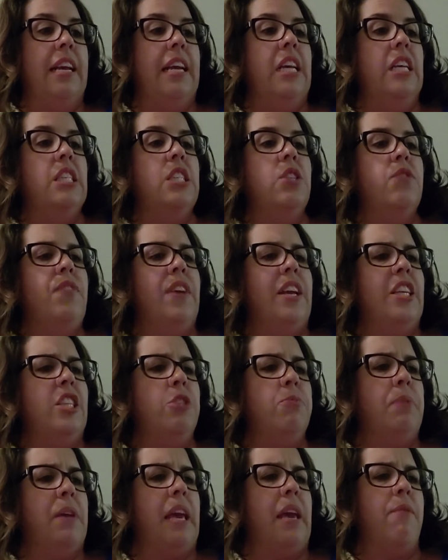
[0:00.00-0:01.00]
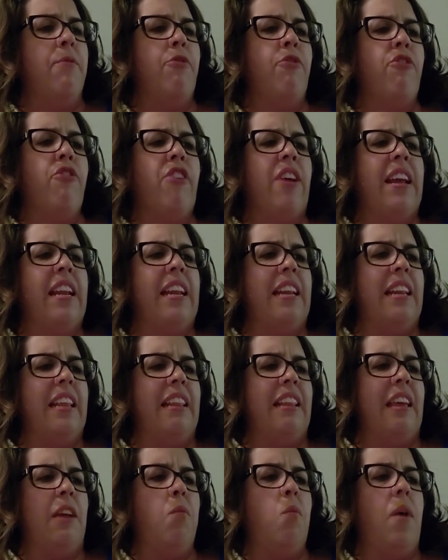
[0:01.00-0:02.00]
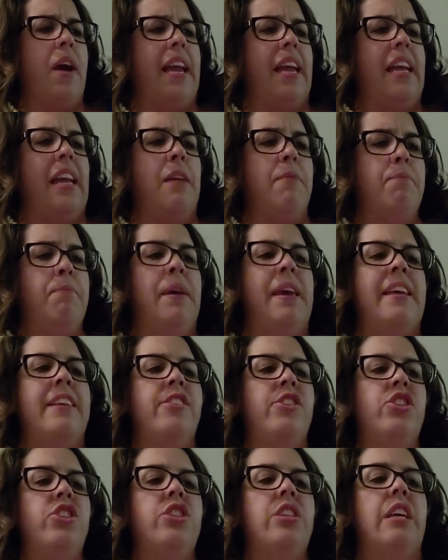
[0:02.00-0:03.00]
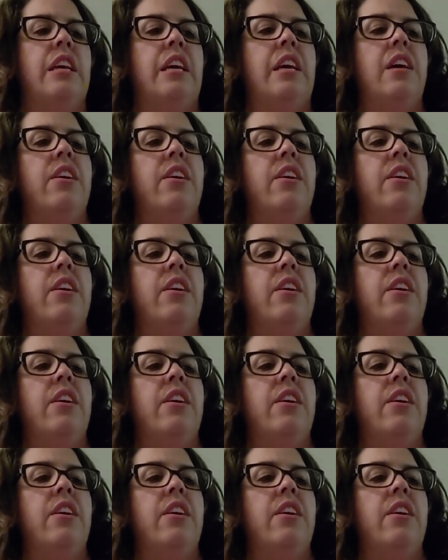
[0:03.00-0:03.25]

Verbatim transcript: His face became frighteningly white and pinched.